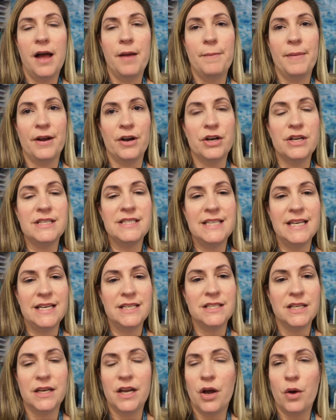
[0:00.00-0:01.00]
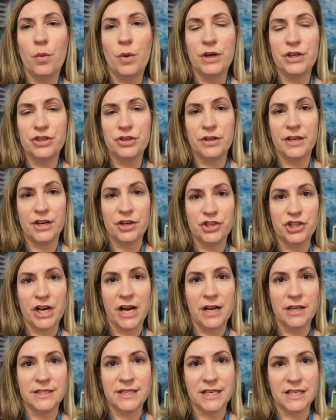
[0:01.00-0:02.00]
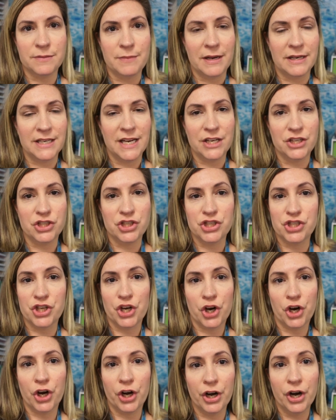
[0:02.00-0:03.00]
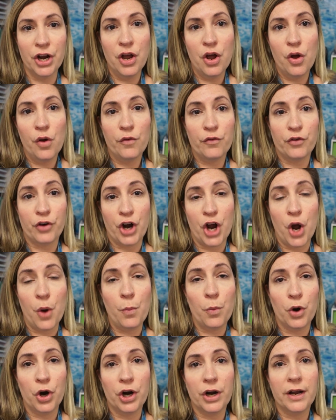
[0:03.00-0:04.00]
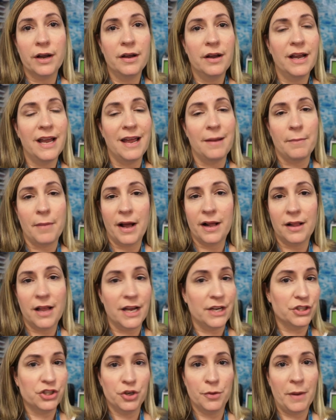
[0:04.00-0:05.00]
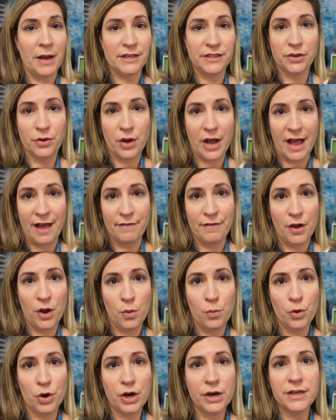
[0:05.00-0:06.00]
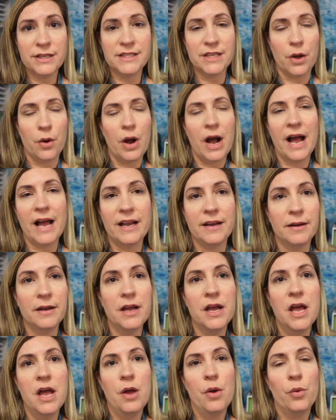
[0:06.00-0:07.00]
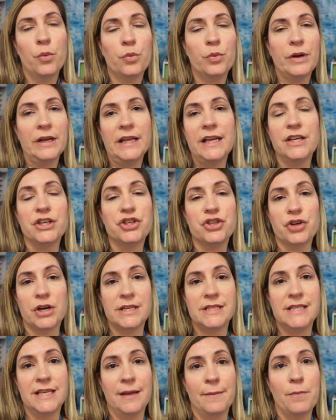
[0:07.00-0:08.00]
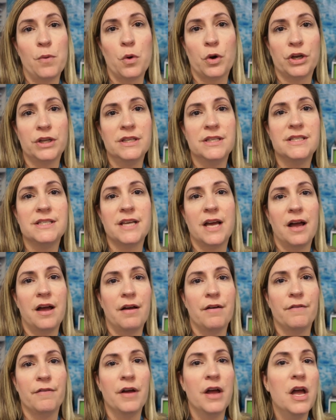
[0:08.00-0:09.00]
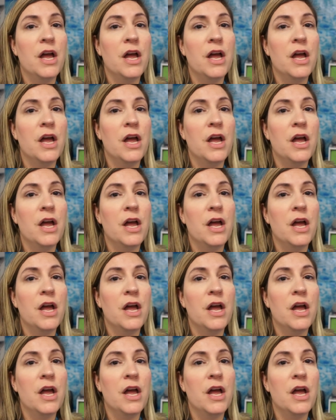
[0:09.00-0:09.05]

Parents need to know what their child's expectations are for homework. In my classroom, I don't have homework, so I really stress the importance of